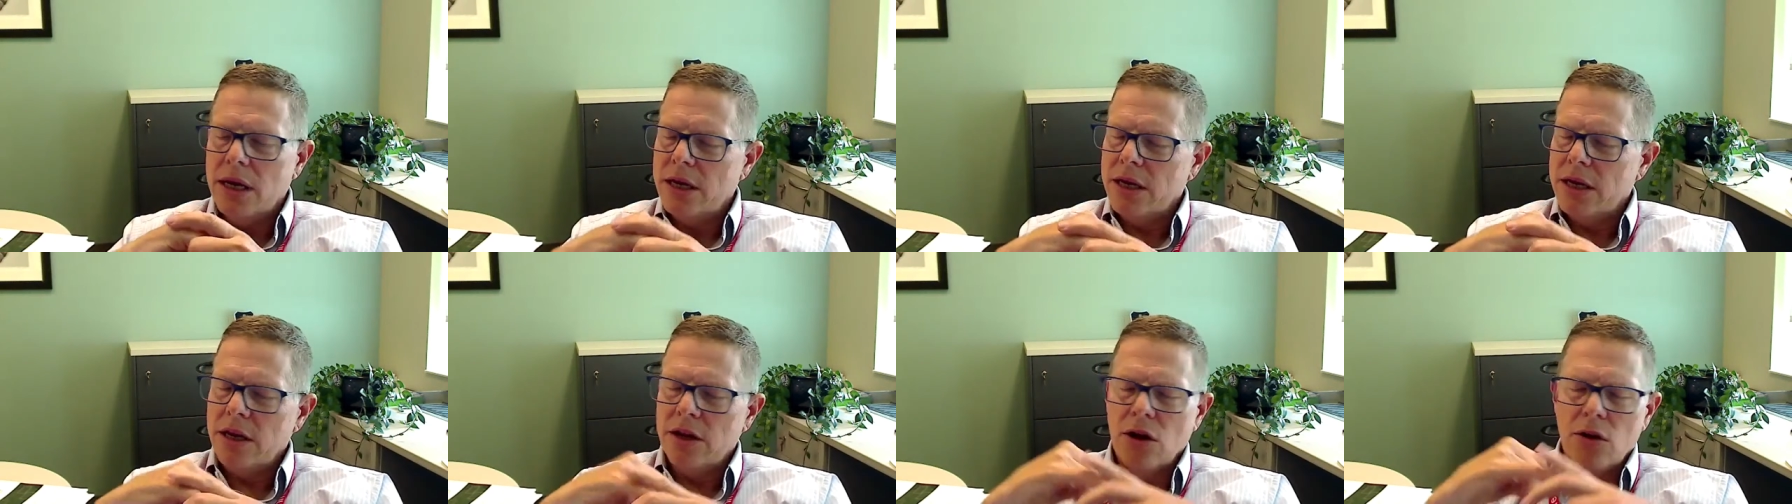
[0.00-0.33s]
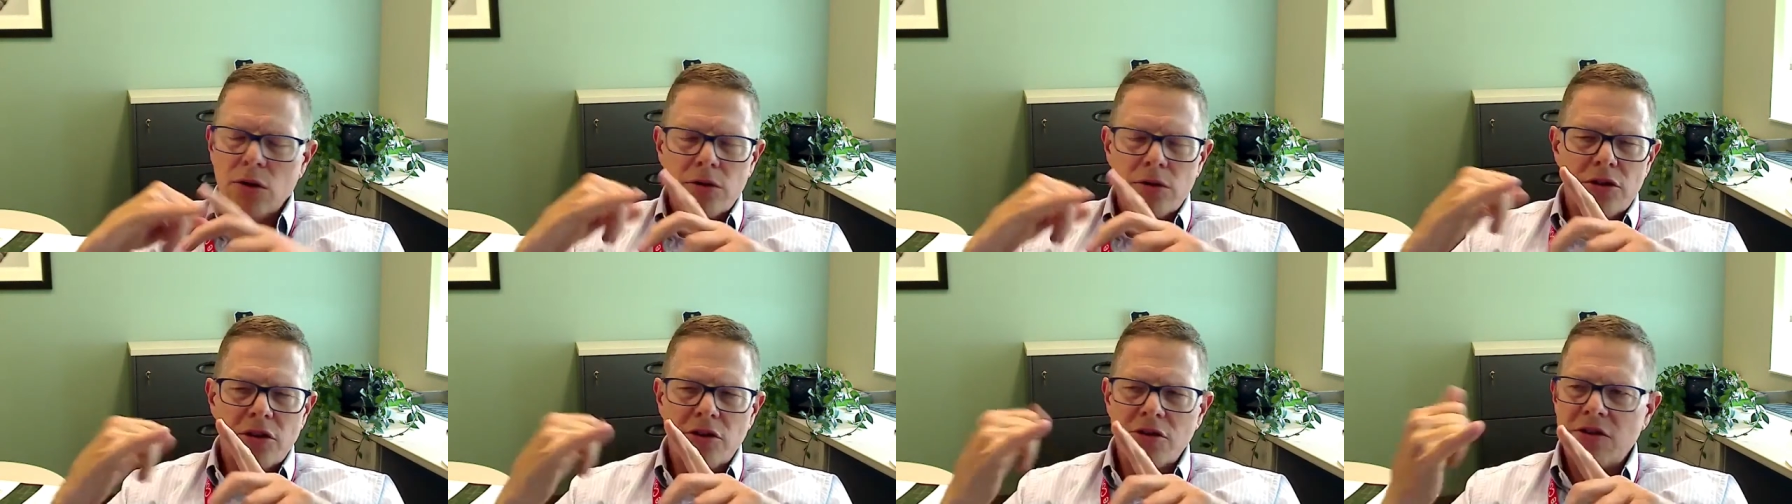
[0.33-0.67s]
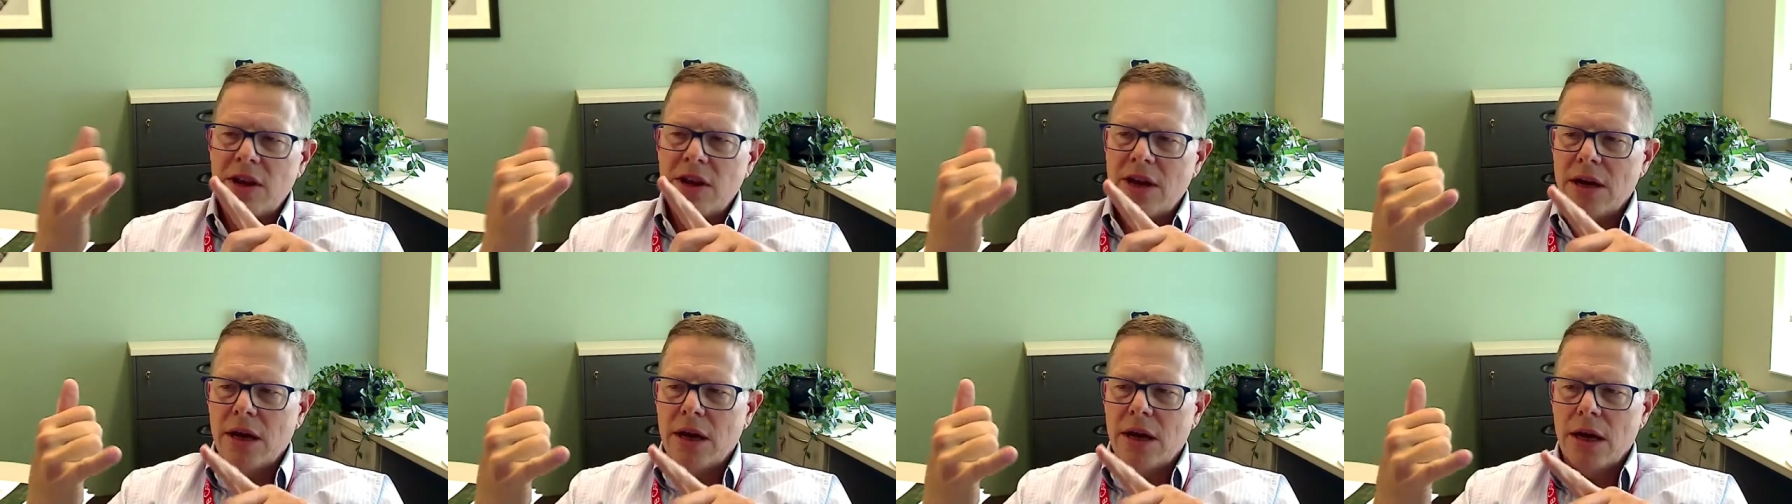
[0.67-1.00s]
You know, just
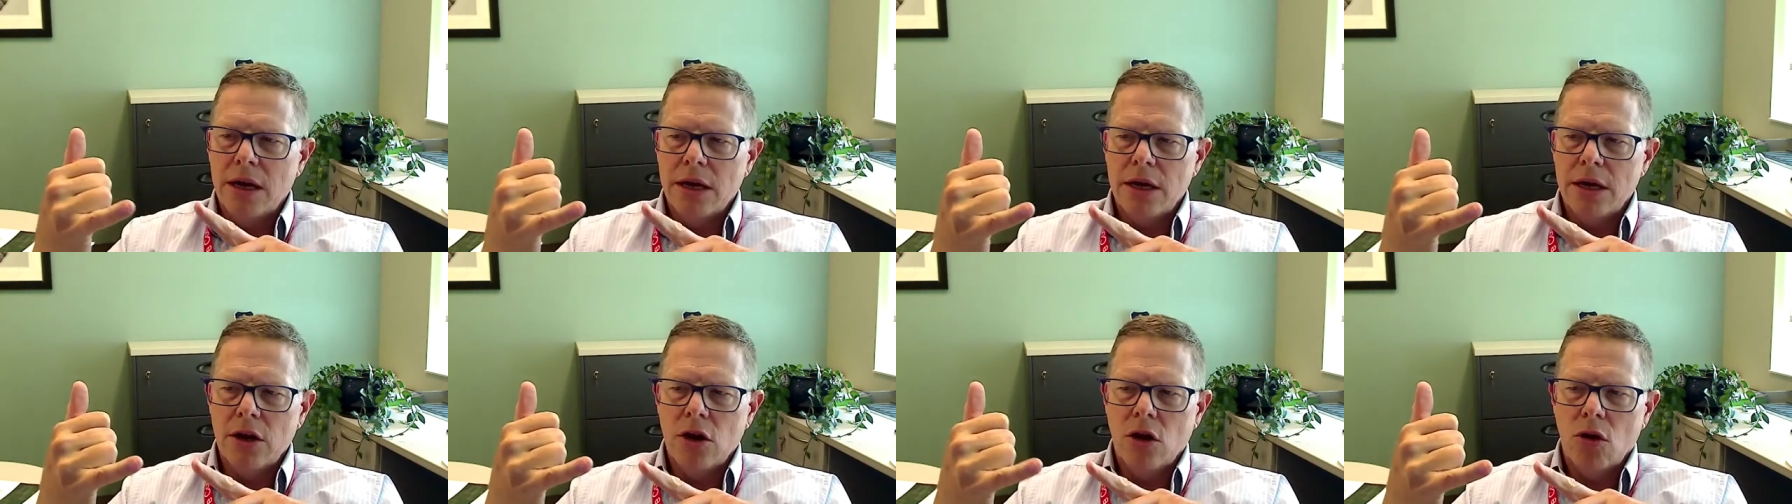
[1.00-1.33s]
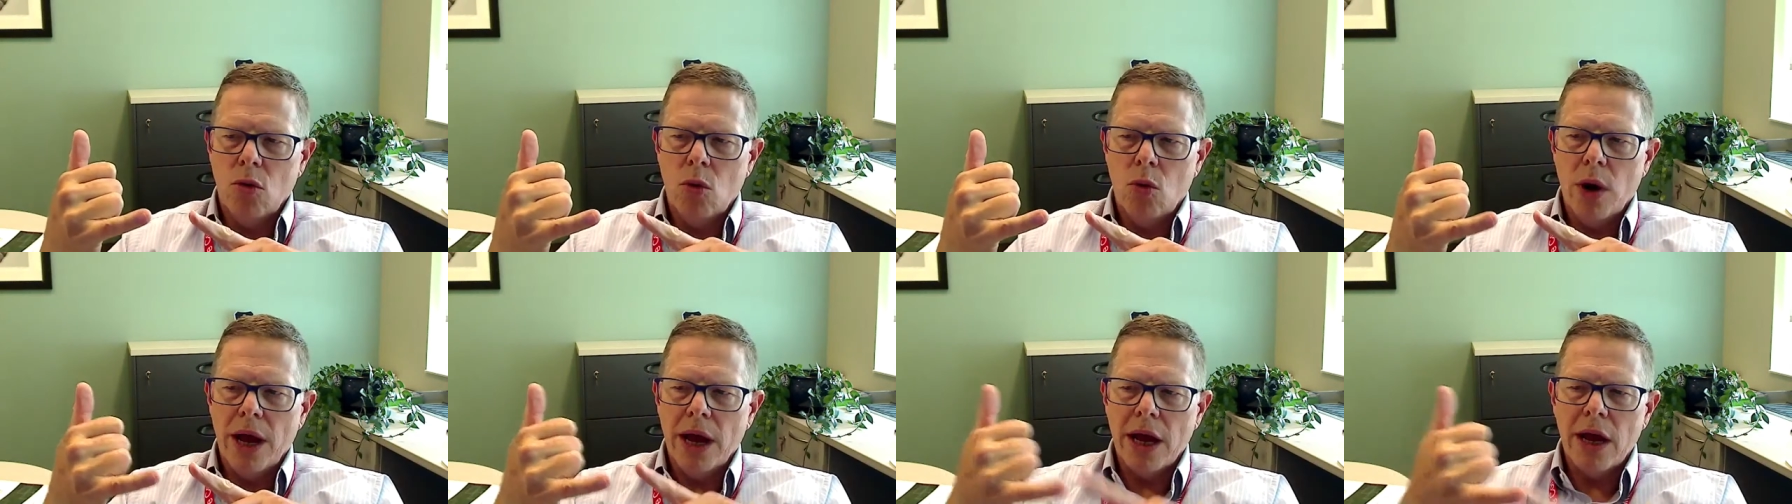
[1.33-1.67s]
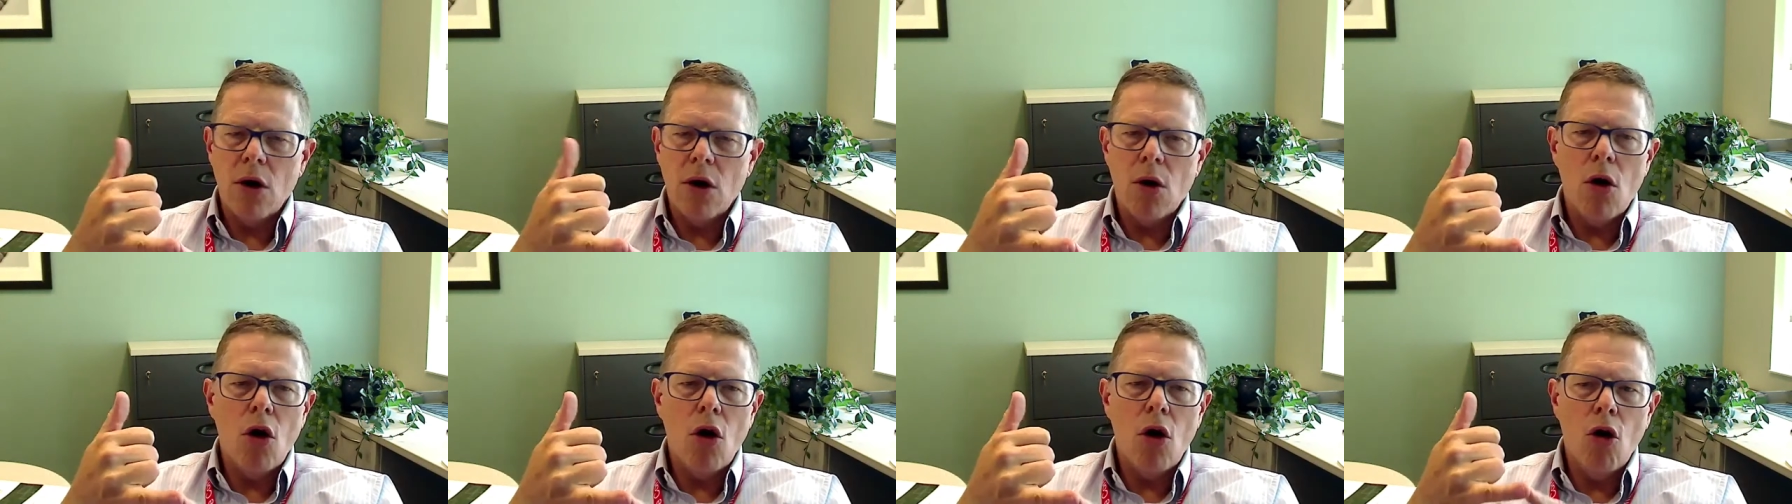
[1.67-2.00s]
to, you know, when I
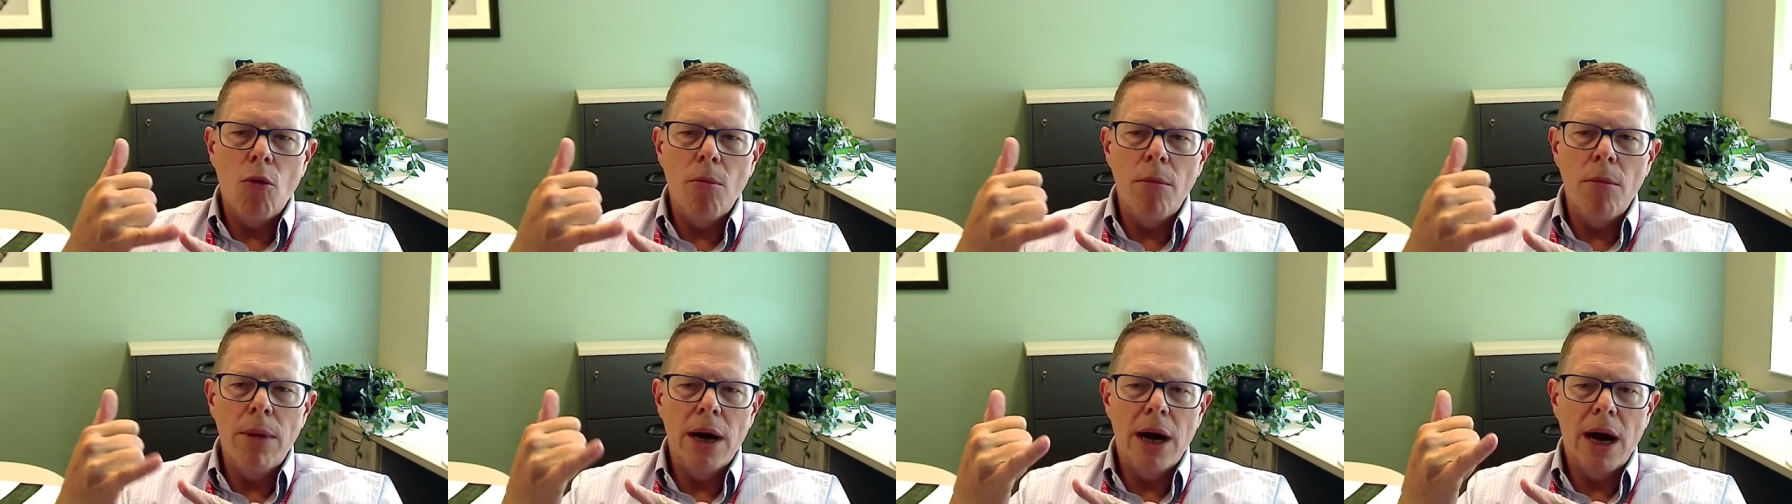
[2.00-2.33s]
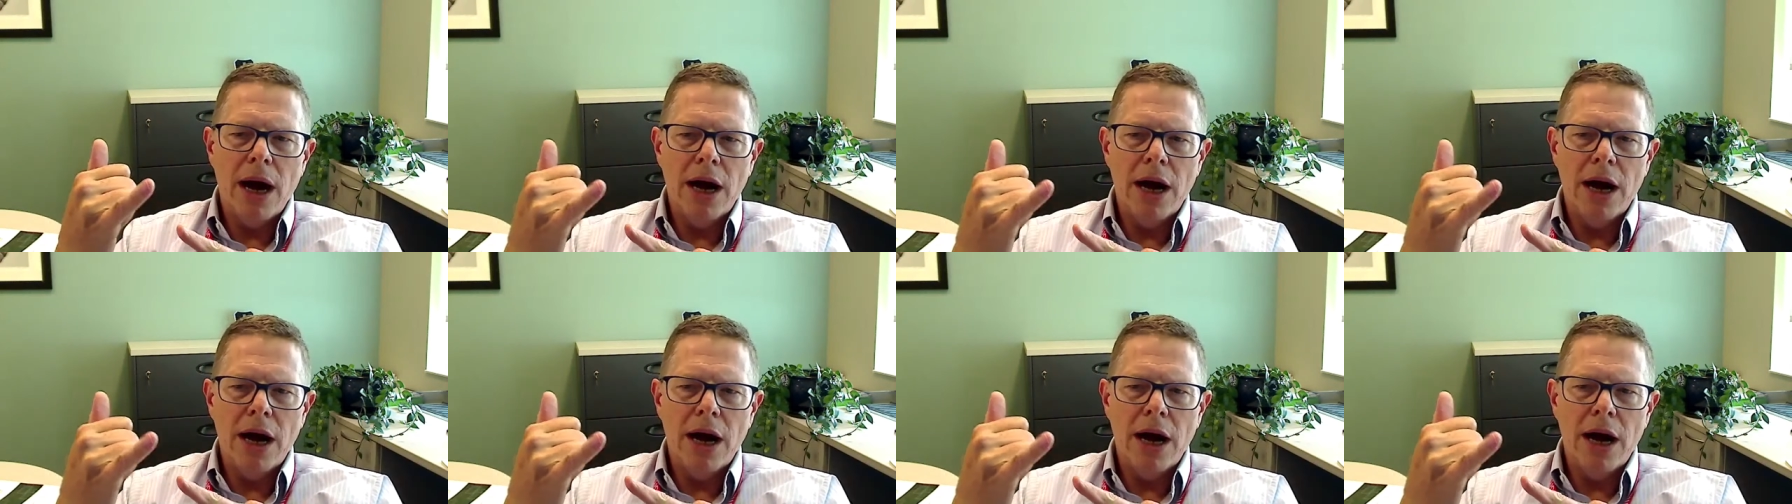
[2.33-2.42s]
go home,